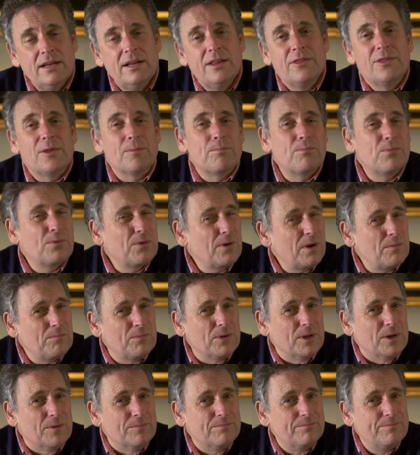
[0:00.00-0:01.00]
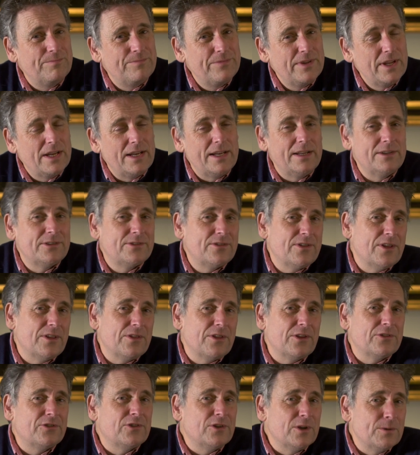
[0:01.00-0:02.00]
The problem is that
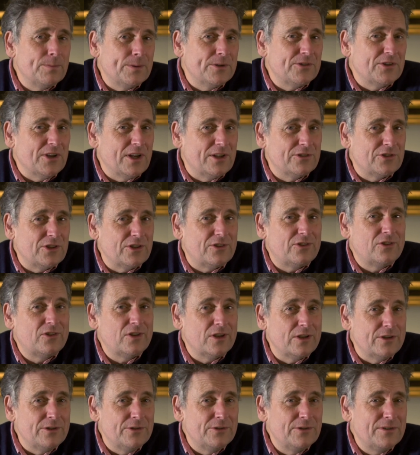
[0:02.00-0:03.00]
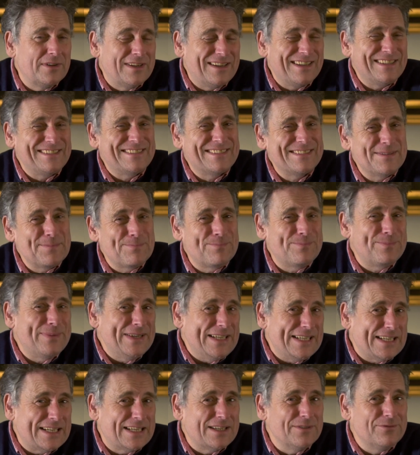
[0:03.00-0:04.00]
the Supercharger 2 gets a
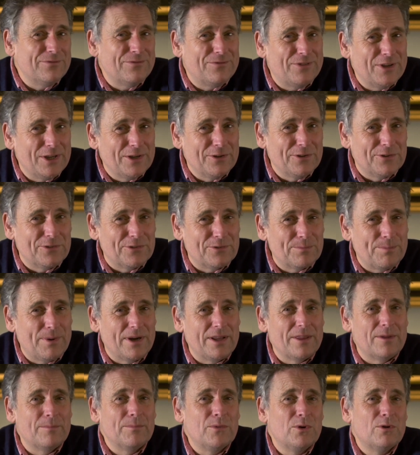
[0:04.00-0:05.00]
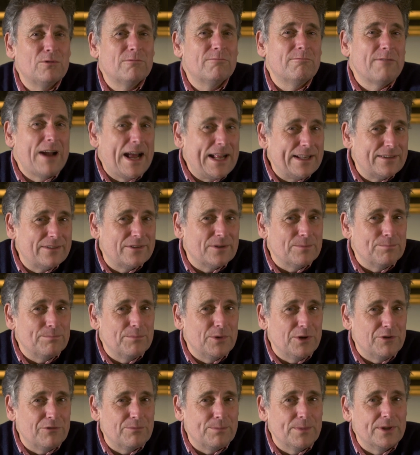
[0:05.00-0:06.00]
bit confused by the more random
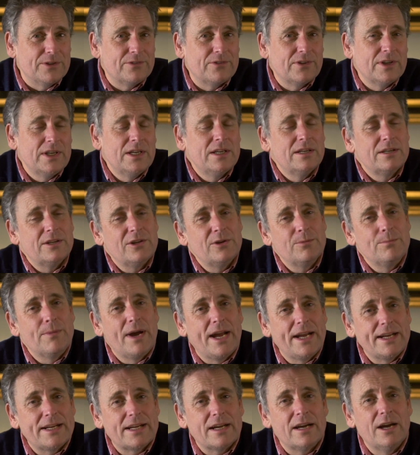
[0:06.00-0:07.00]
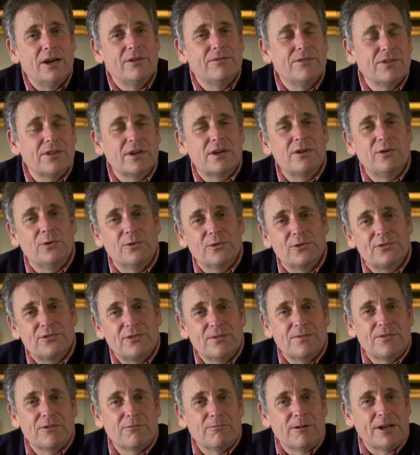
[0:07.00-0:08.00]
movements you make over the course
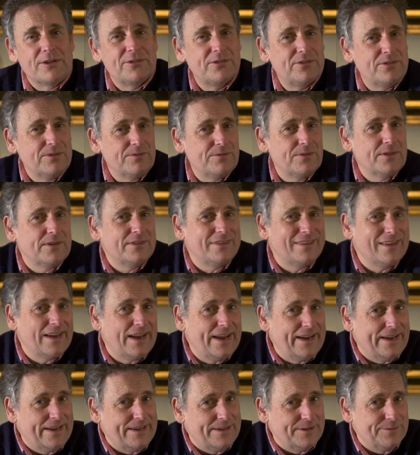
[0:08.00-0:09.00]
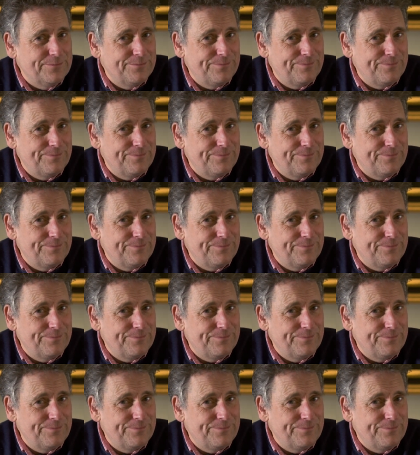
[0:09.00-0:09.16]
of the rest of the day.